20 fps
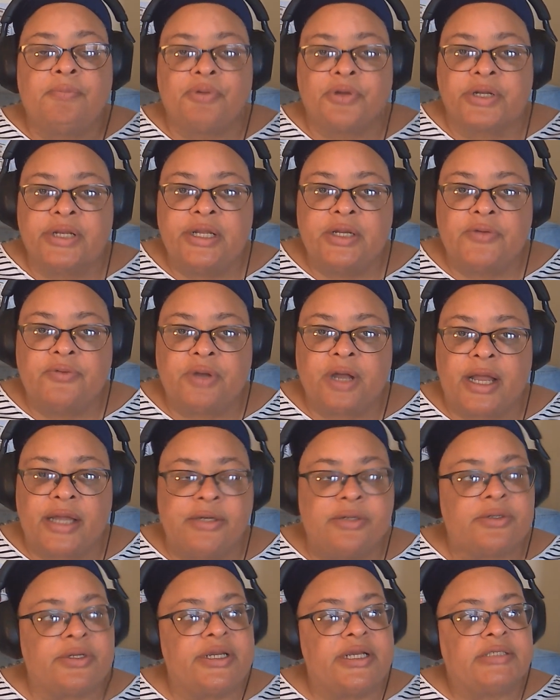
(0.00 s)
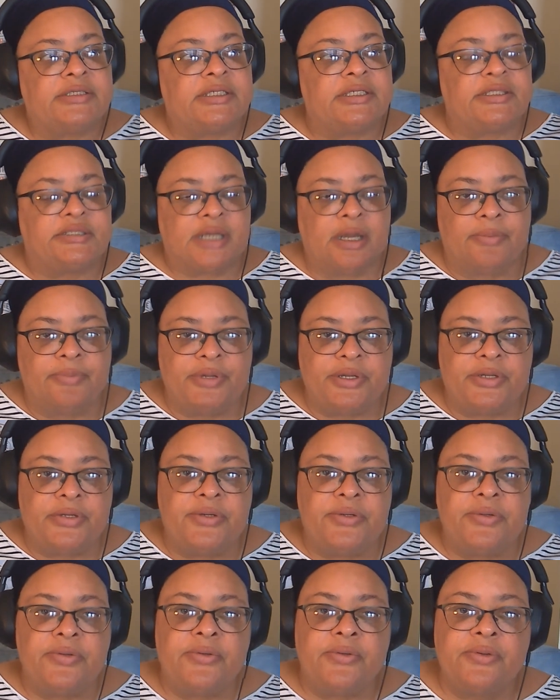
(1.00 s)
Brittany Griner is a
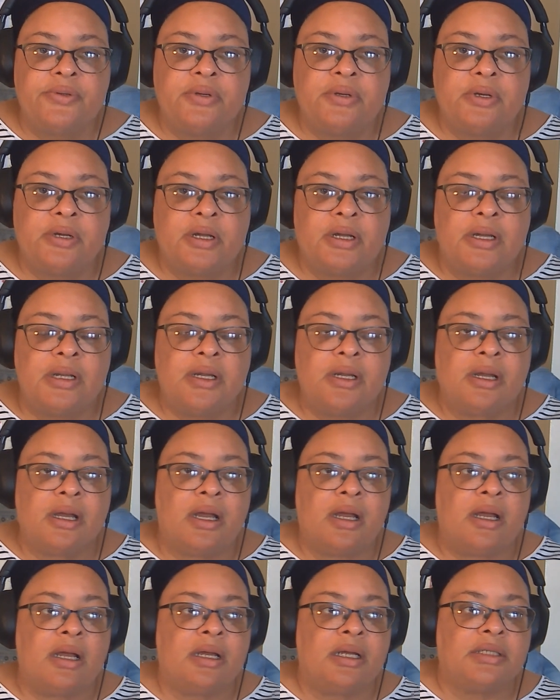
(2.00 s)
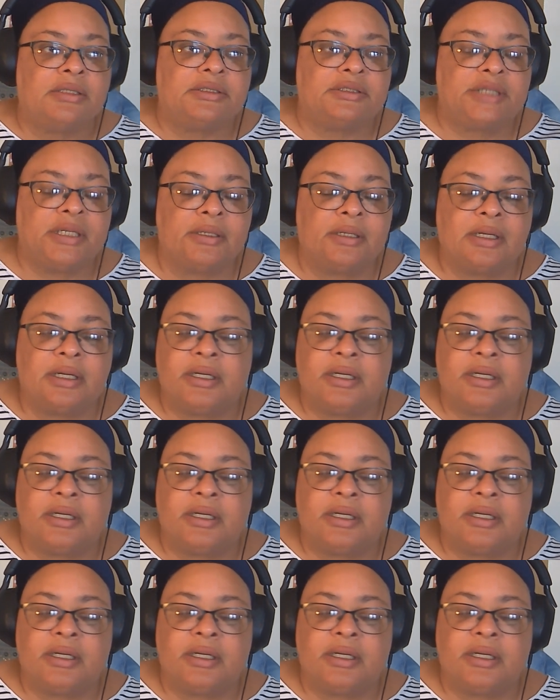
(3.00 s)
W, an